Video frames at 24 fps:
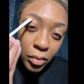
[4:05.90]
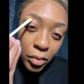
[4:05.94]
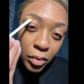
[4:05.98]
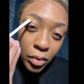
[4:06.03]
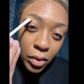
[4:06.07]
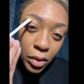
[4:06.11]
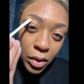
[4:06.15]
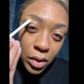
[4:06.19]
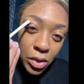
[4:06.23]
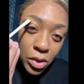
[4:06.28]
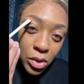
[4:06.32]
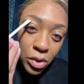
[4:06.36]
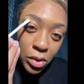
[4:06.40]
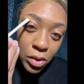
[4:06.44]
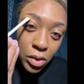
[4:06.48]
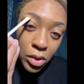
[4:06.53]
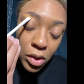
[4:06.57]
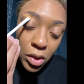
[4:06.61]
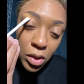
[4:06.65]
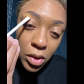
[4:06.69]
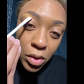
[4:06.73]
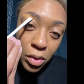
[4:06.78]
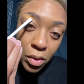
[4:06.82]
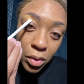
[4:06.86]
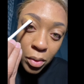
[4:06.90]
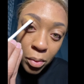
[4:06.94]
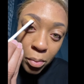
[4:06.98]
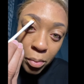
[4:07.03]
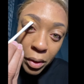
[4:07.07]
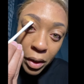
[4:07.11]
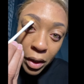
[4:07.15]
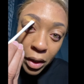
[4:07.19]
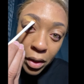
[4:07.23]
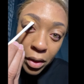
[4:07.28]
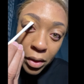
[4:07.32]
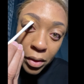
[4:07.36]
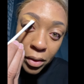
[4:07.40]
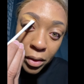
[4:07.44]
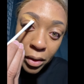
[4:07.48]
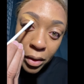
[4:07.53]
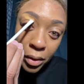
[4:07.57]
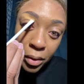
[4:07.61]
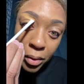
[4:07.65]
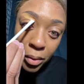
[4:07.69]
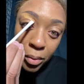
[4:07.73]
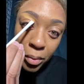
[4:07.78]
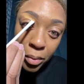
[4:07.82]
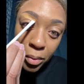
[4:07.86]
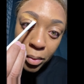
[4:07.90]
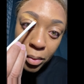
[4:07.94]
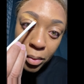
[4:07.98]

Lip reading: And just pat it down.